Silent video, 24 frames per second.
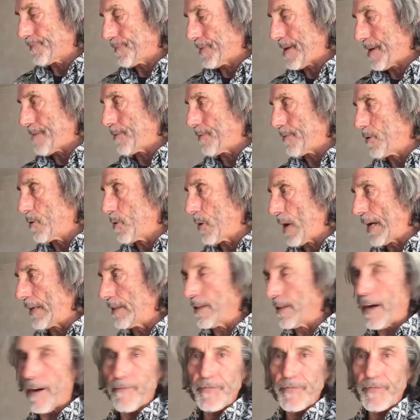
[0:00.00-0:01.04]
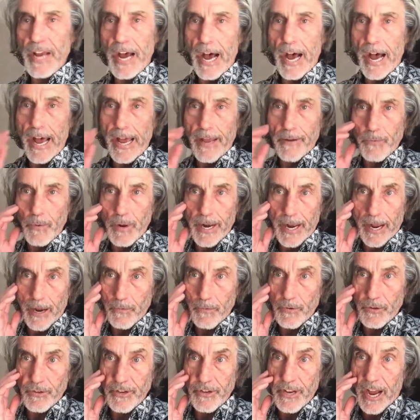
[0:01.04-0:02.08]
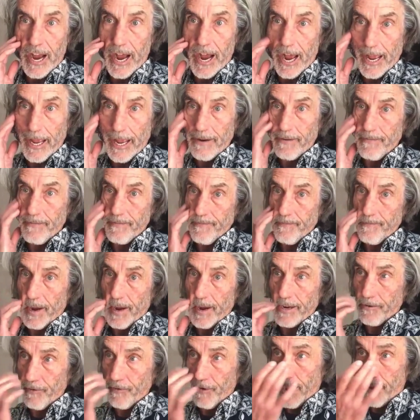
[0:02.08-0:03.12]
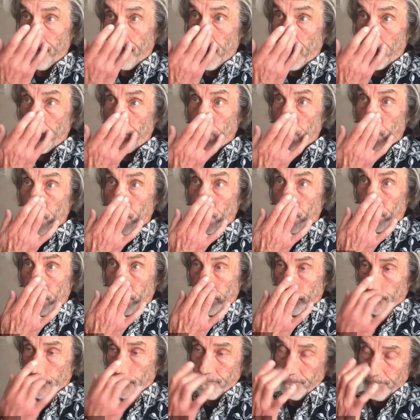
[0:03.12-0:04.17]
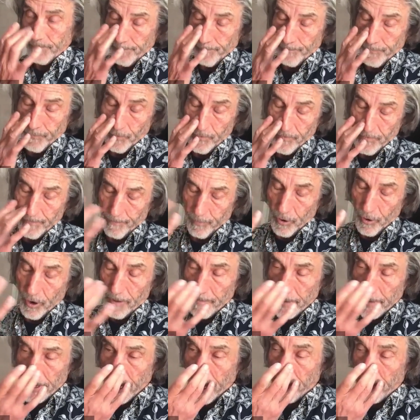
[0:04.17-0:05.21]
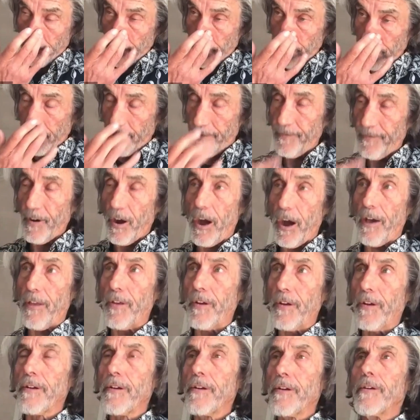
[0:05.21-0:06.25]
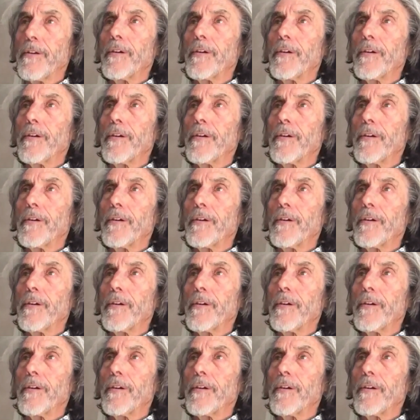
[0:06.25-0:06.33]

People who I loved died when I was 9. My grandmother brought me up and my father.